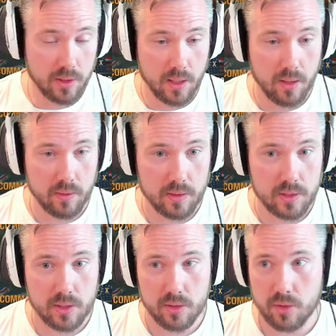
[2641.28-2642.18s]
out of this?
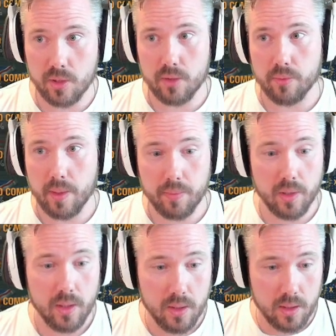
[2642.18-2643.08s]
Because you got to remember,
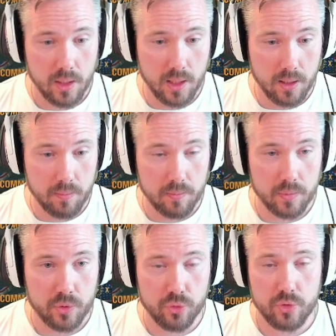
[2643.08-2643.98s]

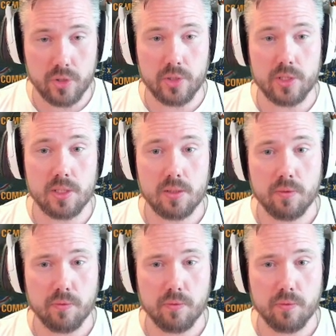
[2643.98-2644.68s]
cruisers,